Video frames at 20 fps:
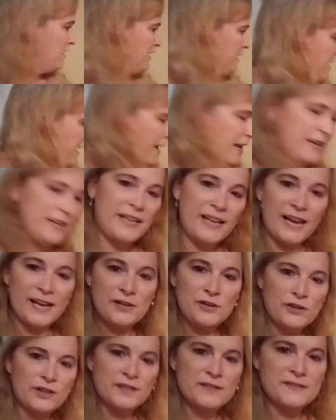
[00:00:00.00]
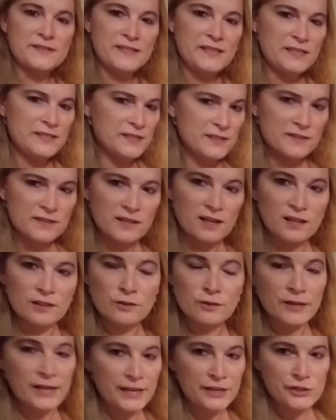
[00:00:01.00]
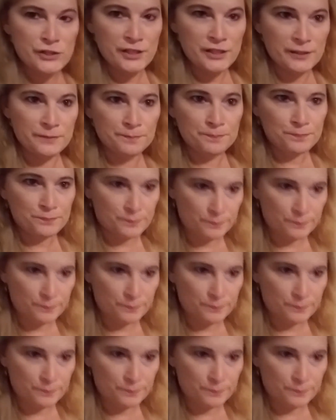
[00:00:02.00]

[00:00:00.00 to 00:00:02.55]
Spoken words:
And again, you can see discoloration.